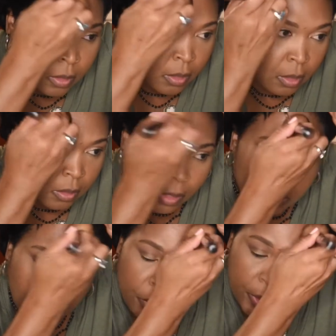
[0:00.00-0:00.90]
you know, I'll
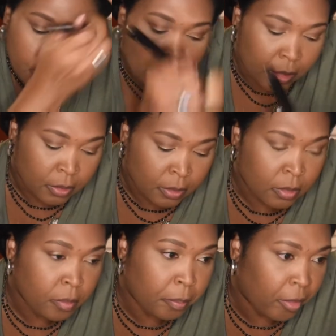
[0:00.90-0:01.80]
go in and
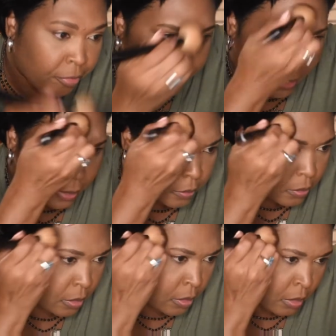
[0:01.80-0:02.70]
buff it out